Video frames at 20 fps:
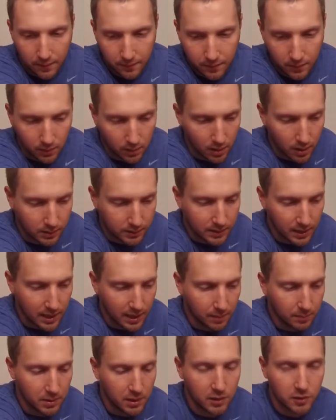it for a long
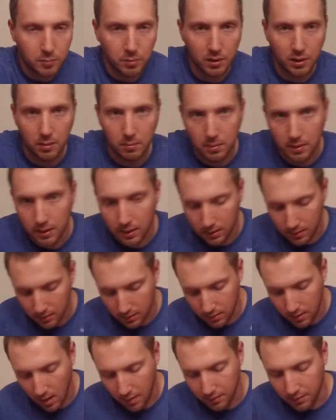time and it's pretty beat
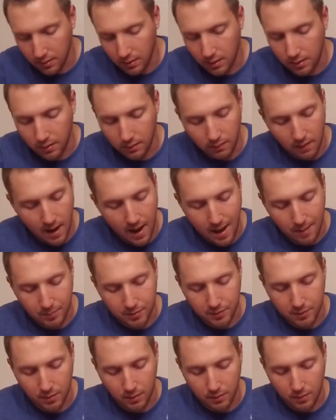underneath the wrap,
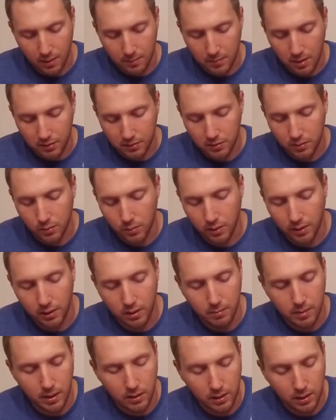so I'm not too worried
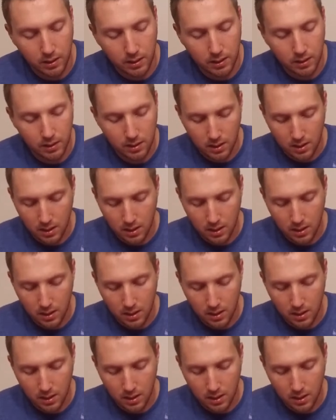about it. So